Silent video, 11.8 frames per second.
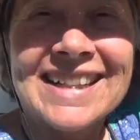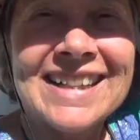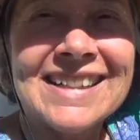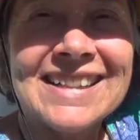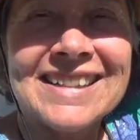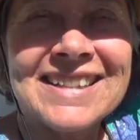
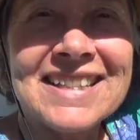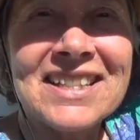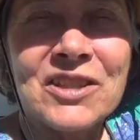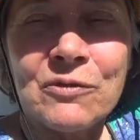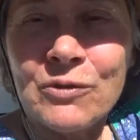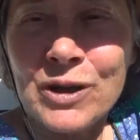uh, this
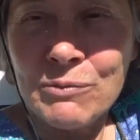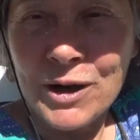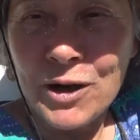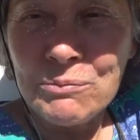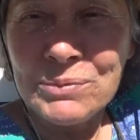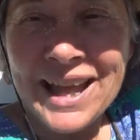is a free
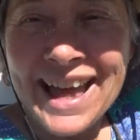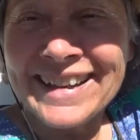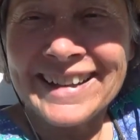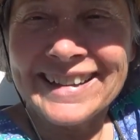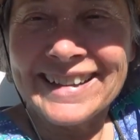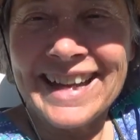will
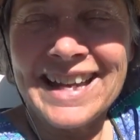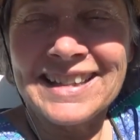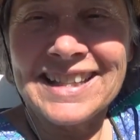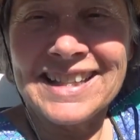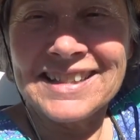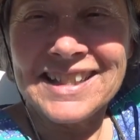planet and
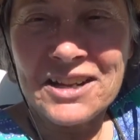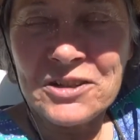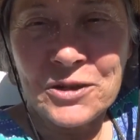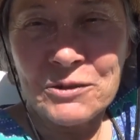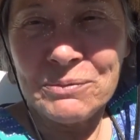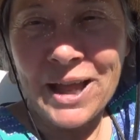the
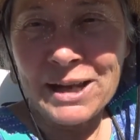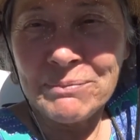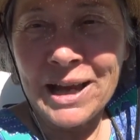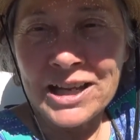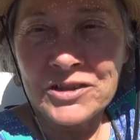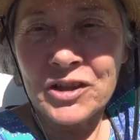intention of black
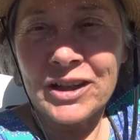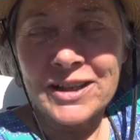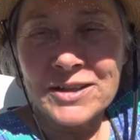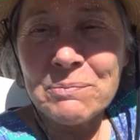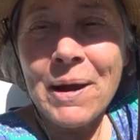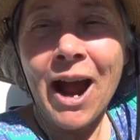magic
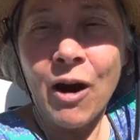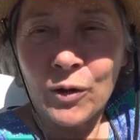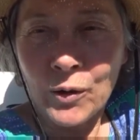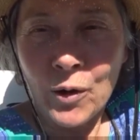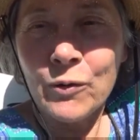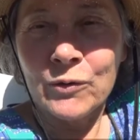is
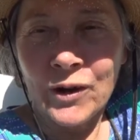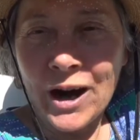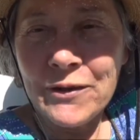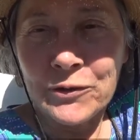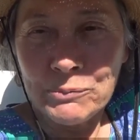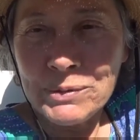power over
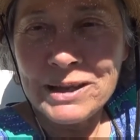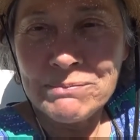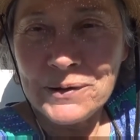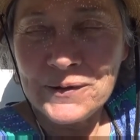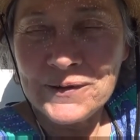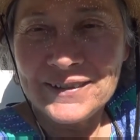other
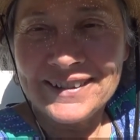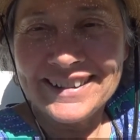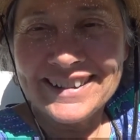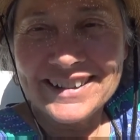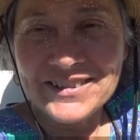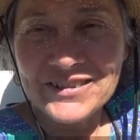people,
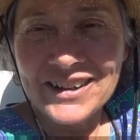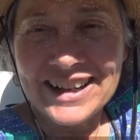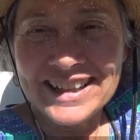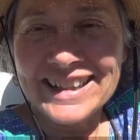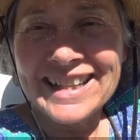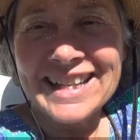
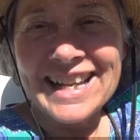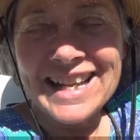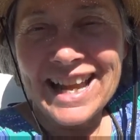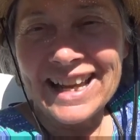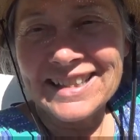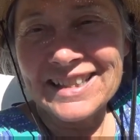right?
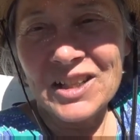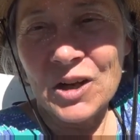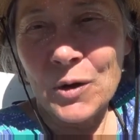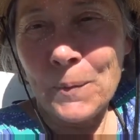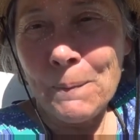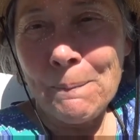And
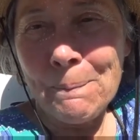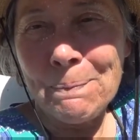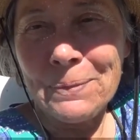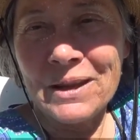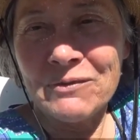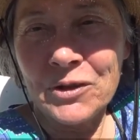so
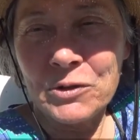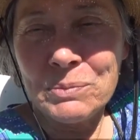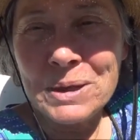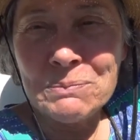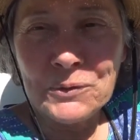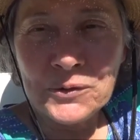if other
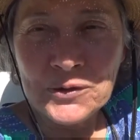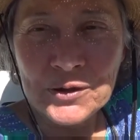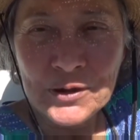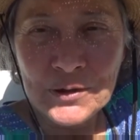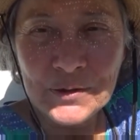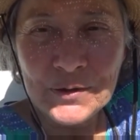people
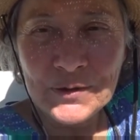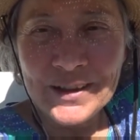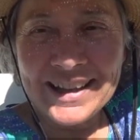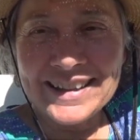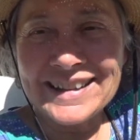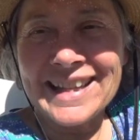knew
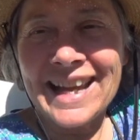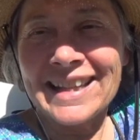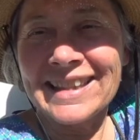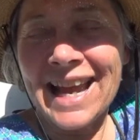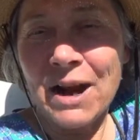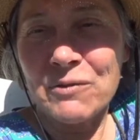that
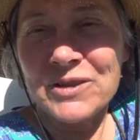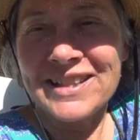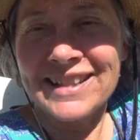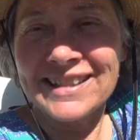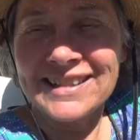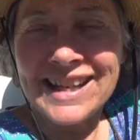that, that was
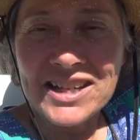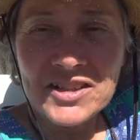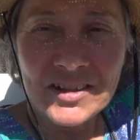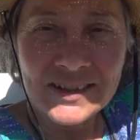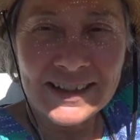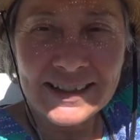the
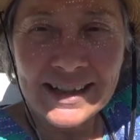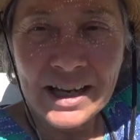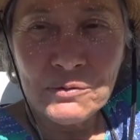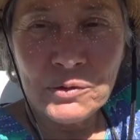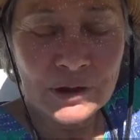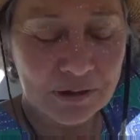intention, then
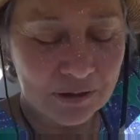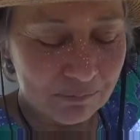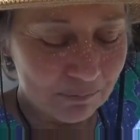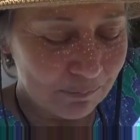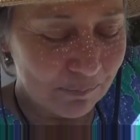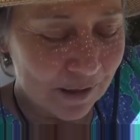they wouldn't
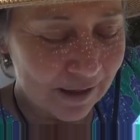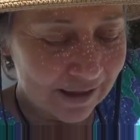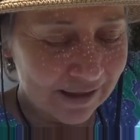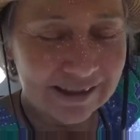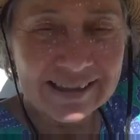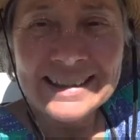
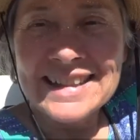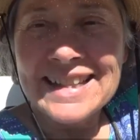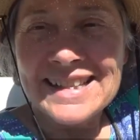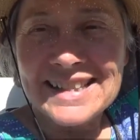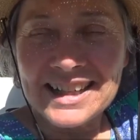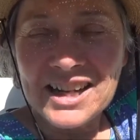uh,
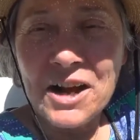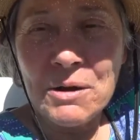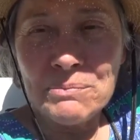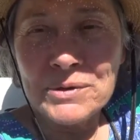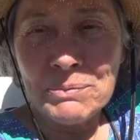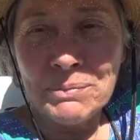
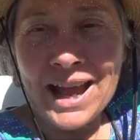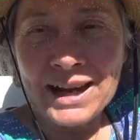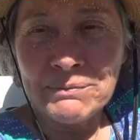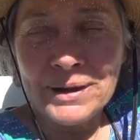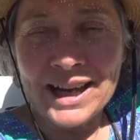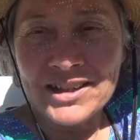succumb to
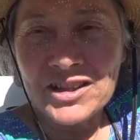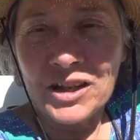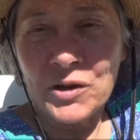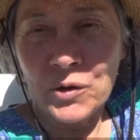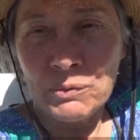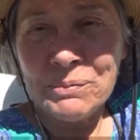black magic or